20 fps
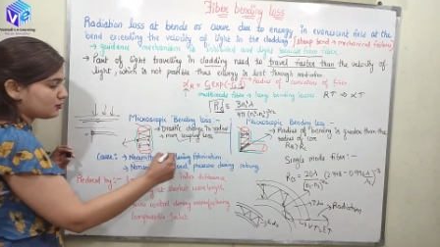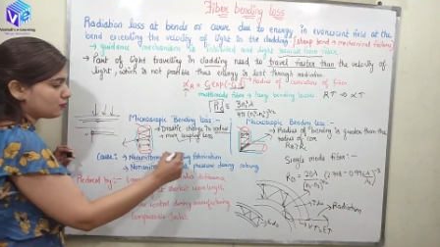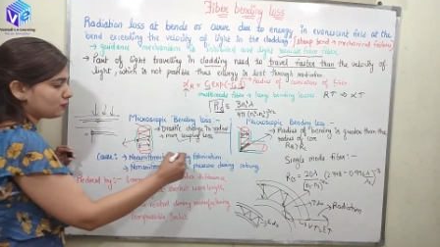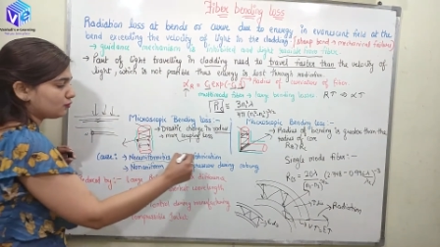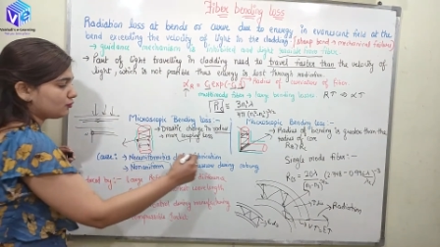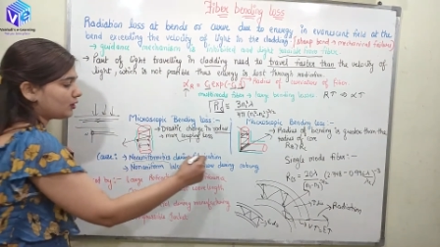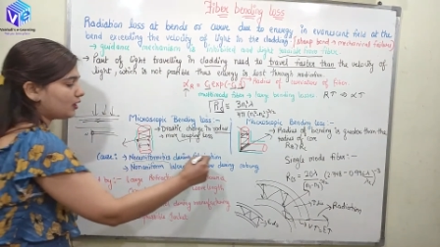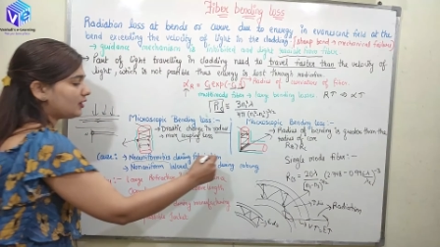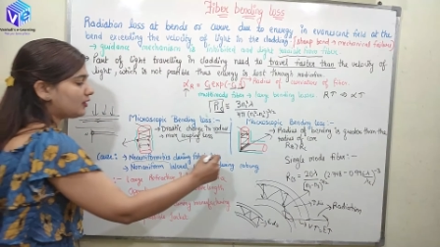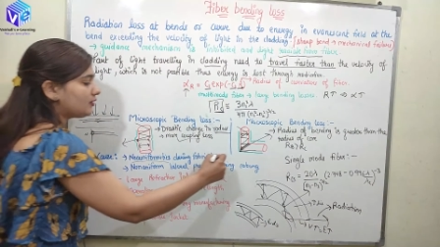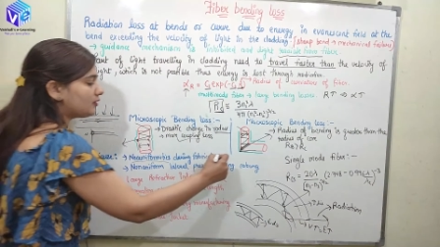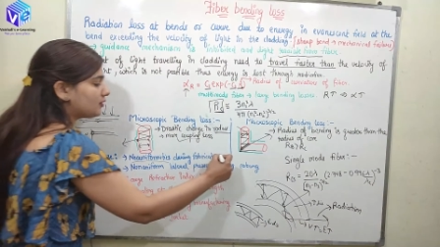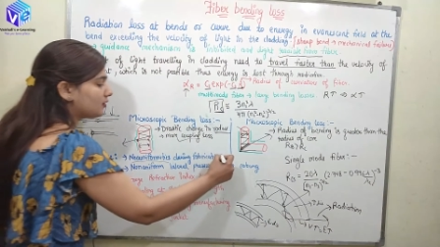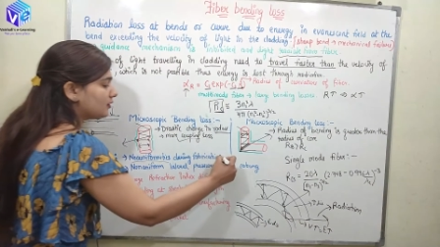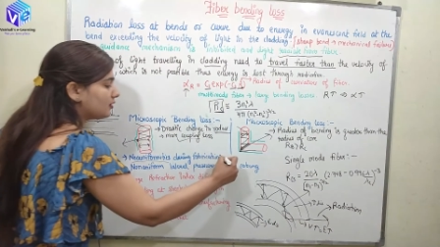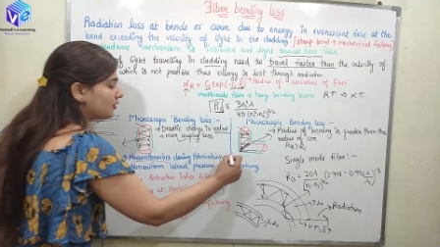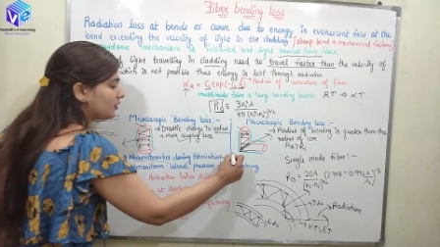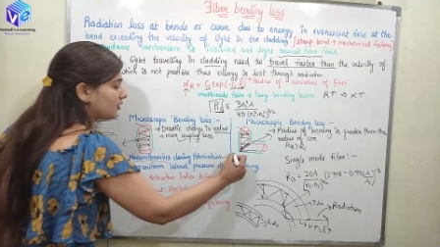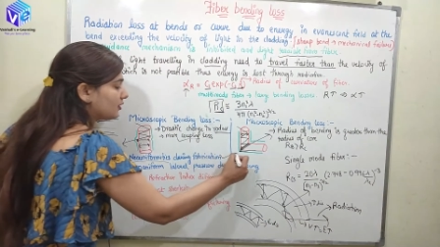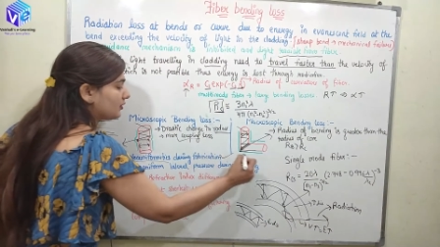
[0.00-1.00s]
due to the
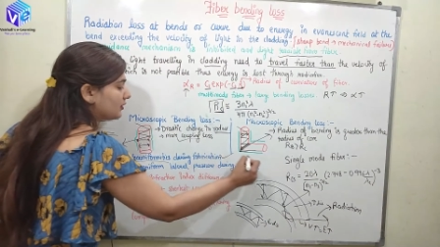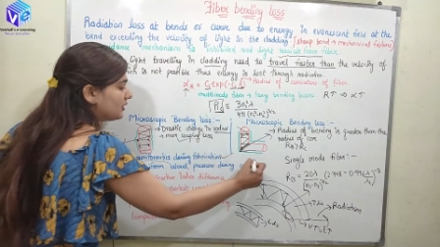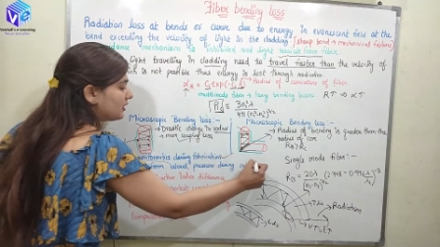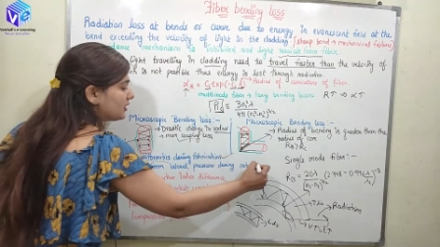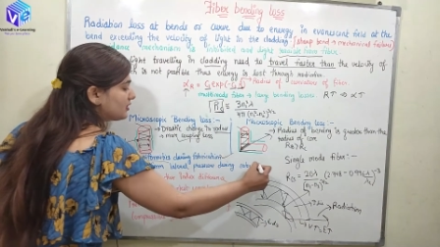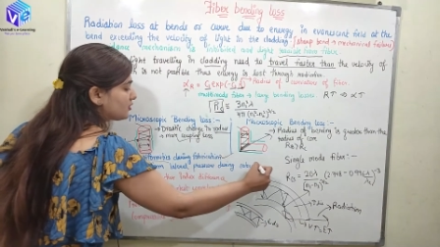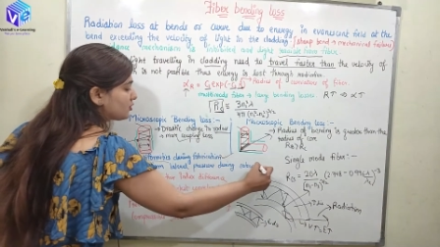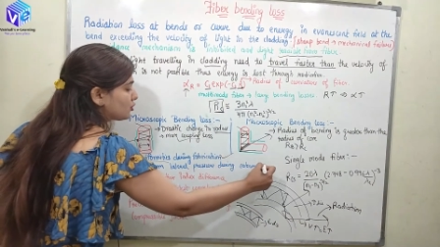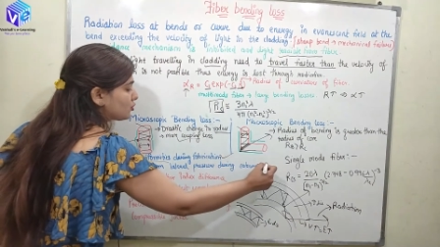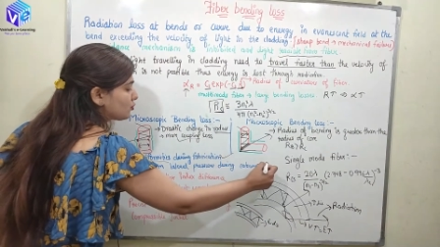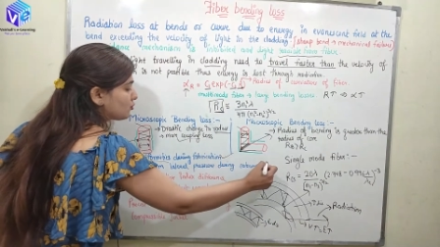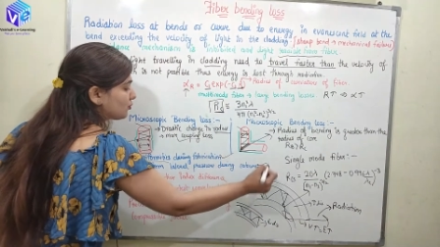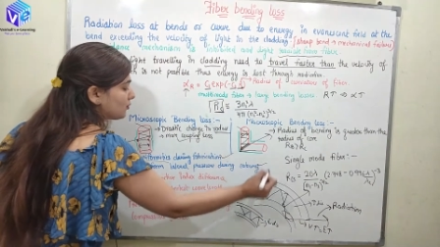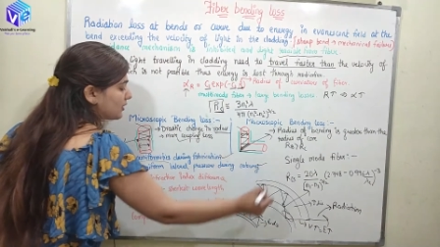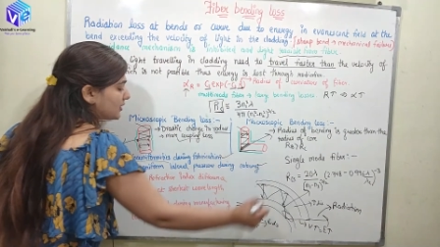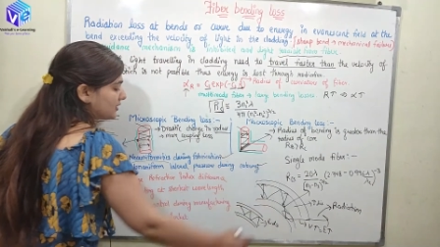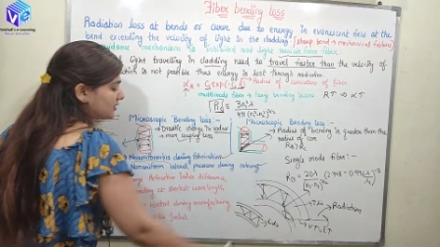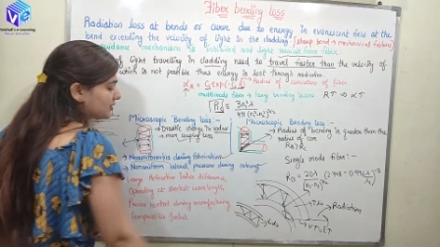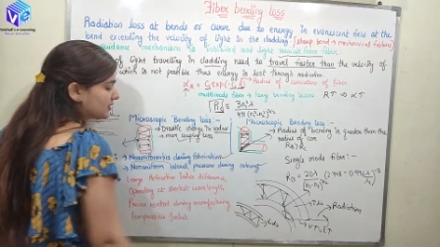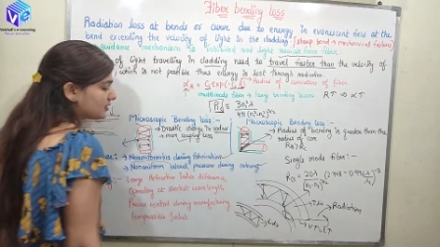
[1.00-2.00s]
these two
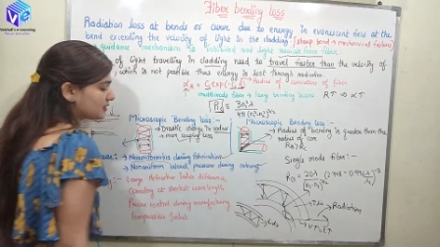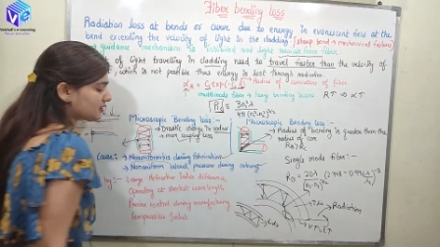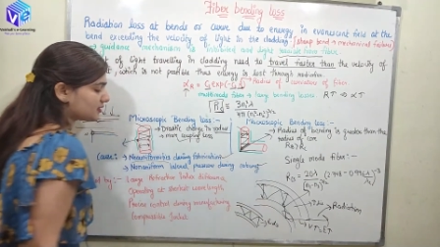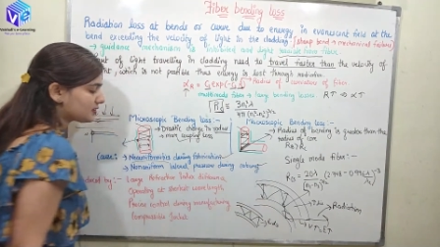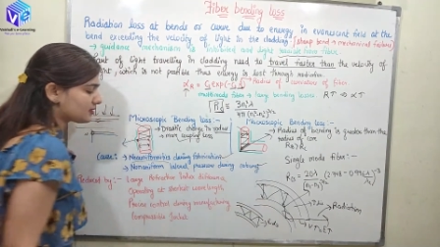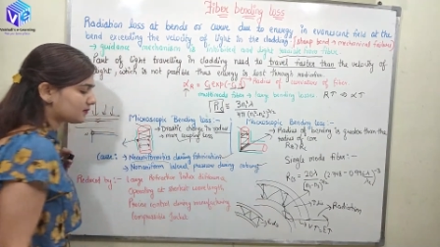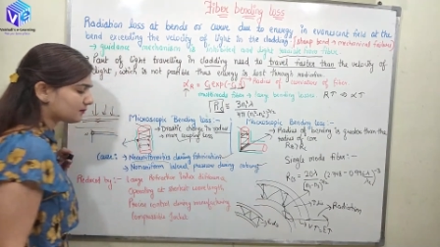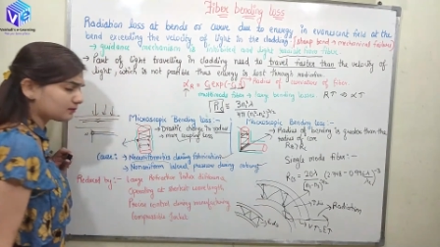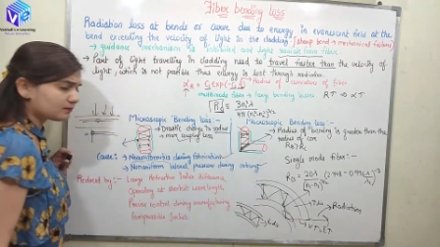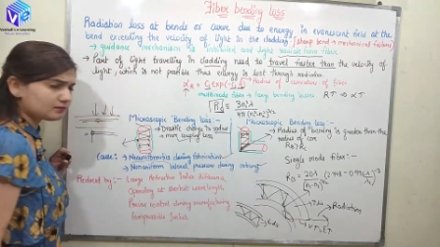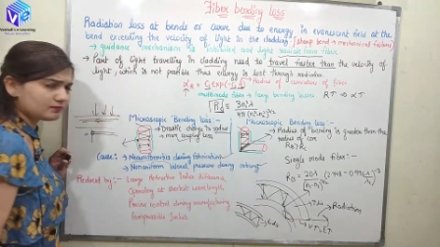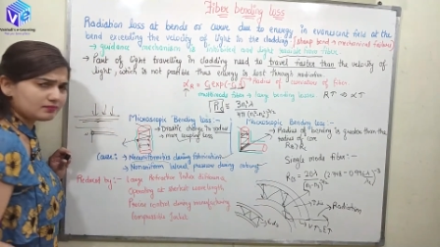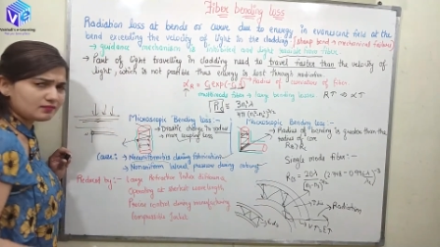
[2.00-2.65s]
reasons.